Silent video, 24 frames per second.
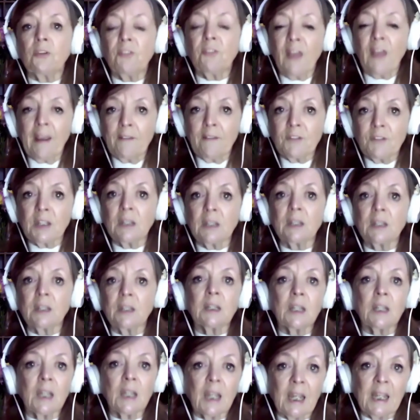of having
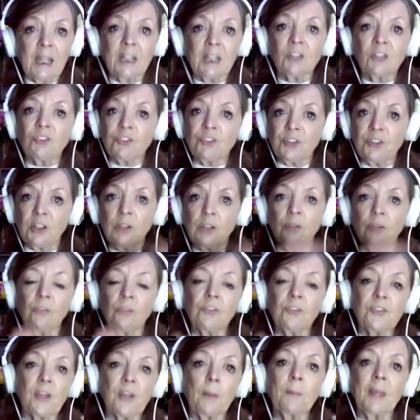engaged in
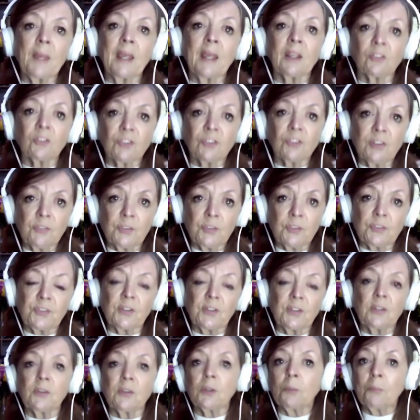some
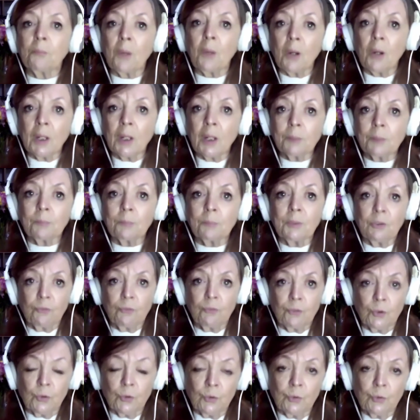activity that might be
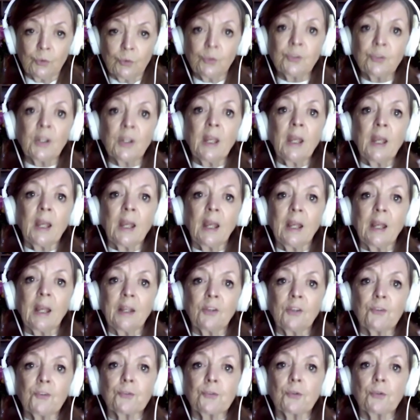viewed
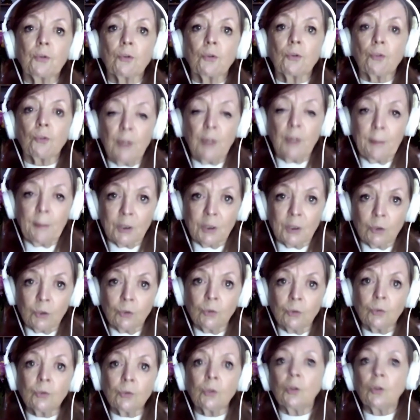as
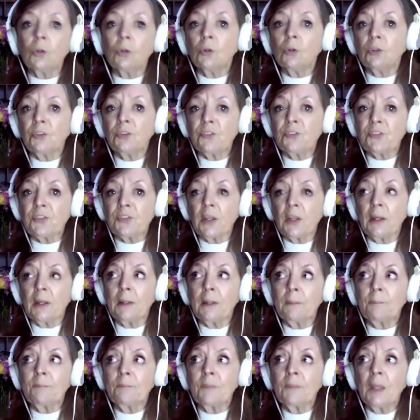criminal or as
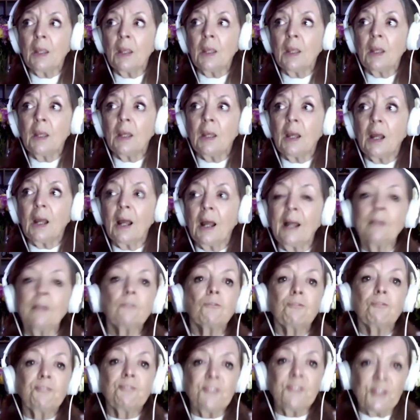um,
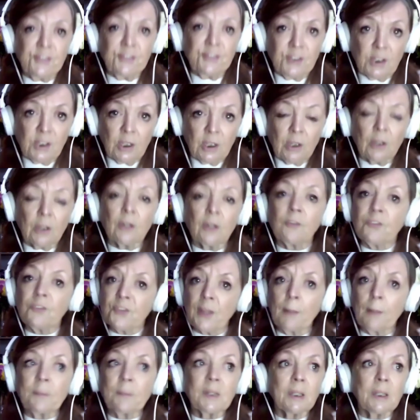unfitting of
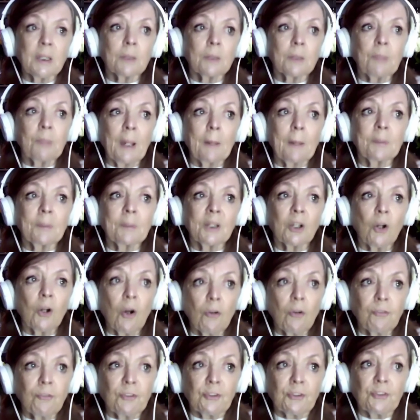somebody in public
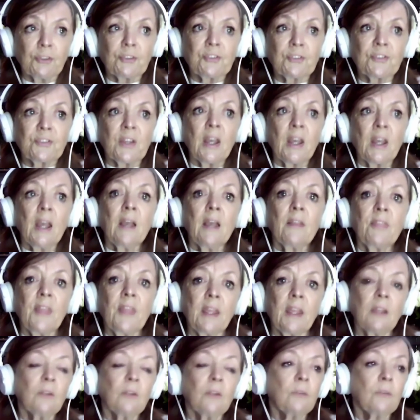office,
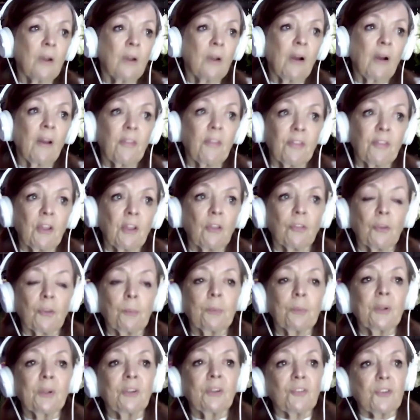then I think the
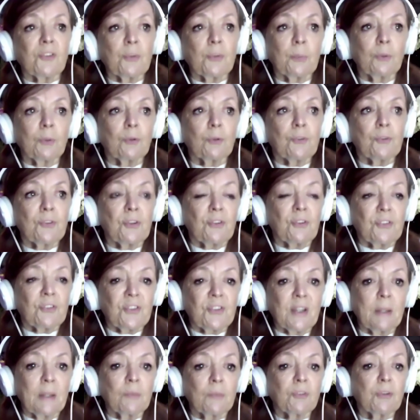principles that
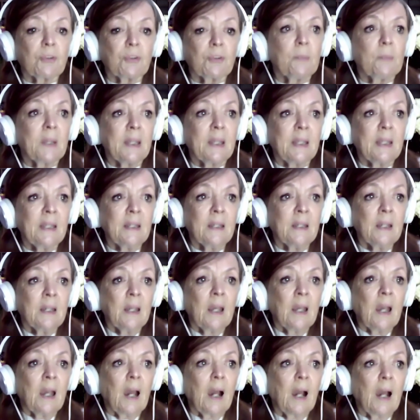seem to me
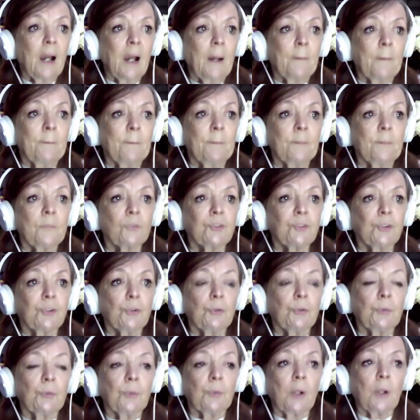um,
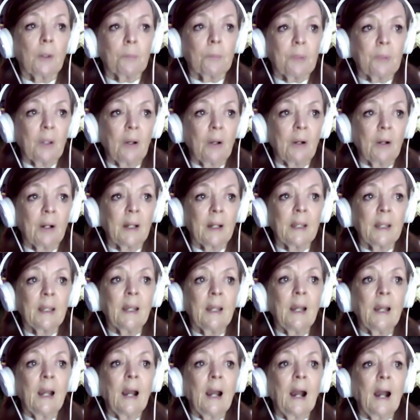to apply
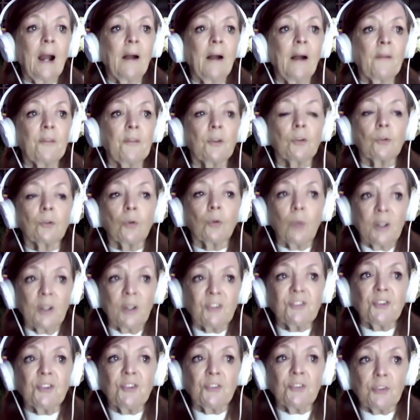are that
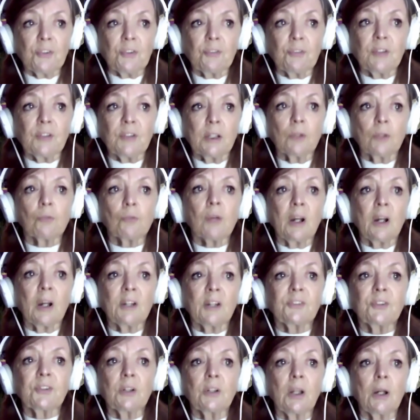questions of legal
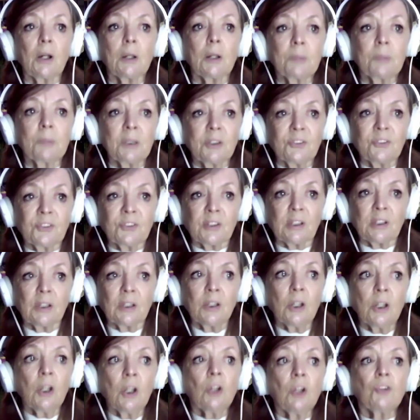right and
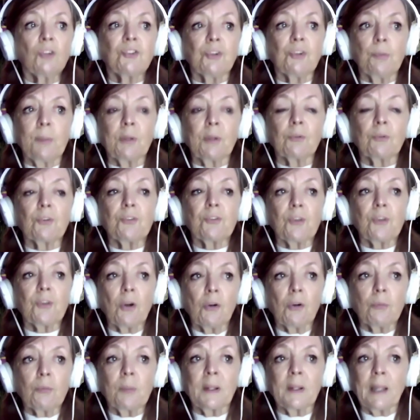liability should be
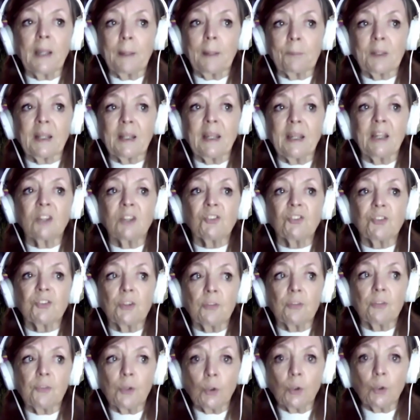resolved by application
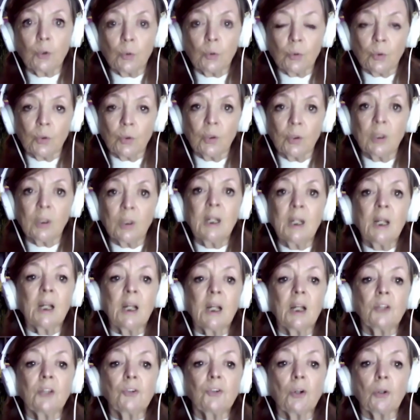of the law
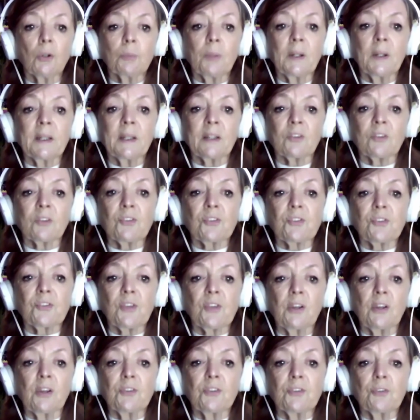and not by
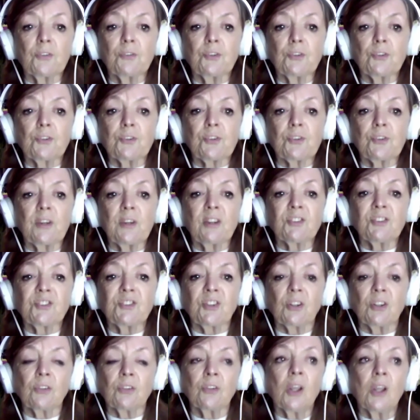exercise of
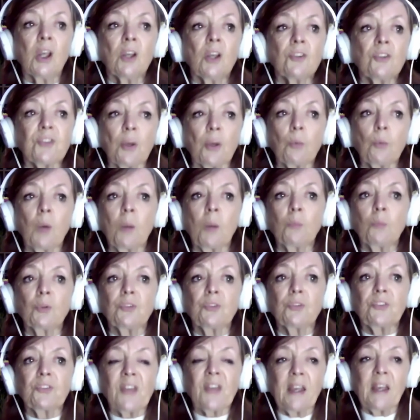discretion. So one
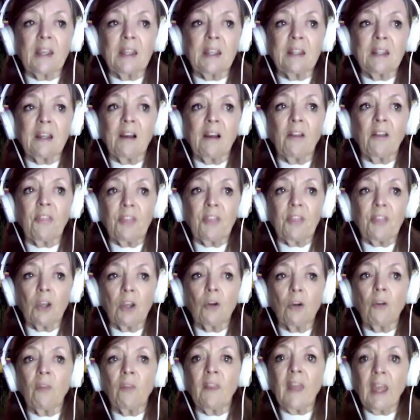would say, I think
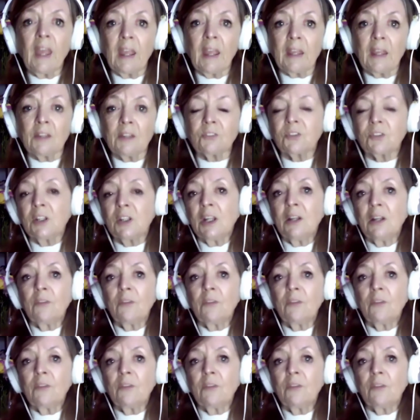on that,